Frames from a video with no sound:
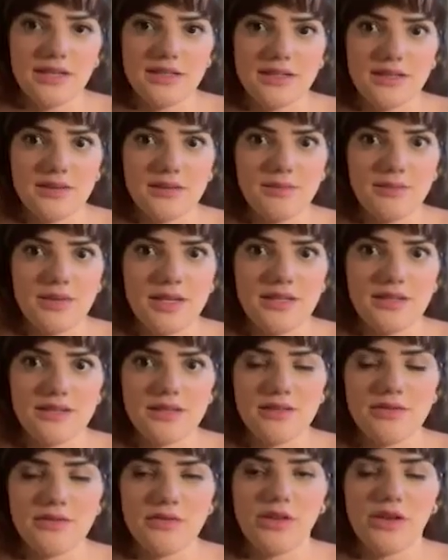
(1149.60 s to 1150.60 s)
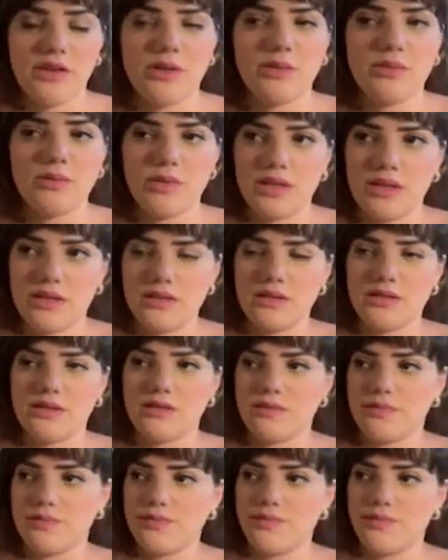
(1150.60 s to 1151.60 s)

It's an amazing film, and